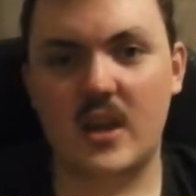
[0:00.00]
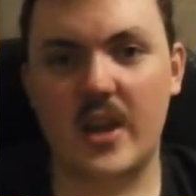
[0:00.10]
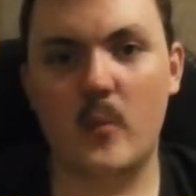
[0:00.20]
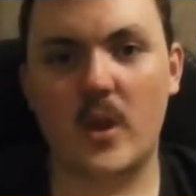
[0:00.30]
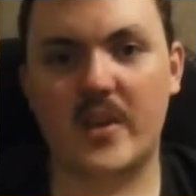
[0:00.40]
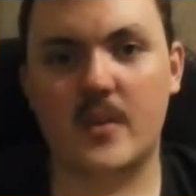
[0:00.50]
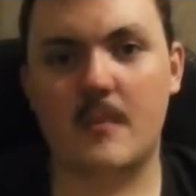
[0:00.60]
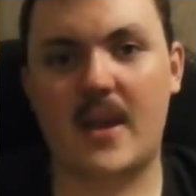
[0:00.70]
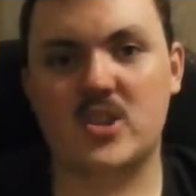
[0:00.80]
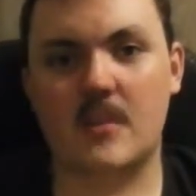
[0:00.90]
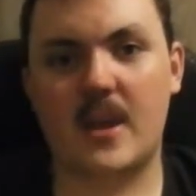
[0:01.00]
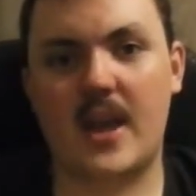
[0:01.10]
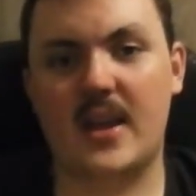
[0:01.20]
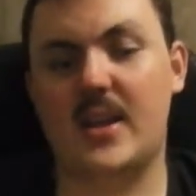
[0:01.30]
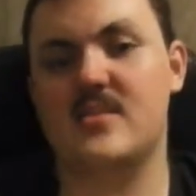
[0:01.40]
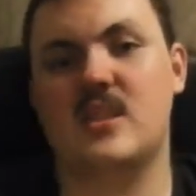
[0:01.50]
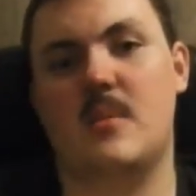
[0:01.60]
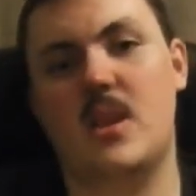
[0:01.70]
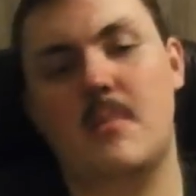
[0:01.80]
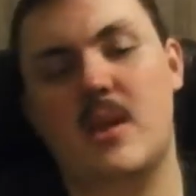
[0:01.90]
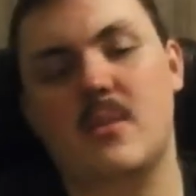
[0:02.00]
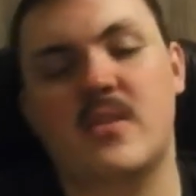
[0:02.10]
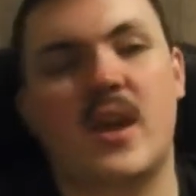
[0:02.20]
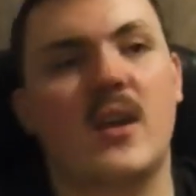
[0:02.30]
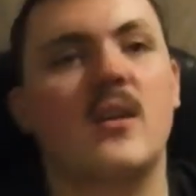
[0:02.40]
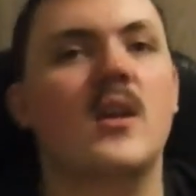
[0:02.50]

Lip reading: in one other matchup I had against him, and he beat me there.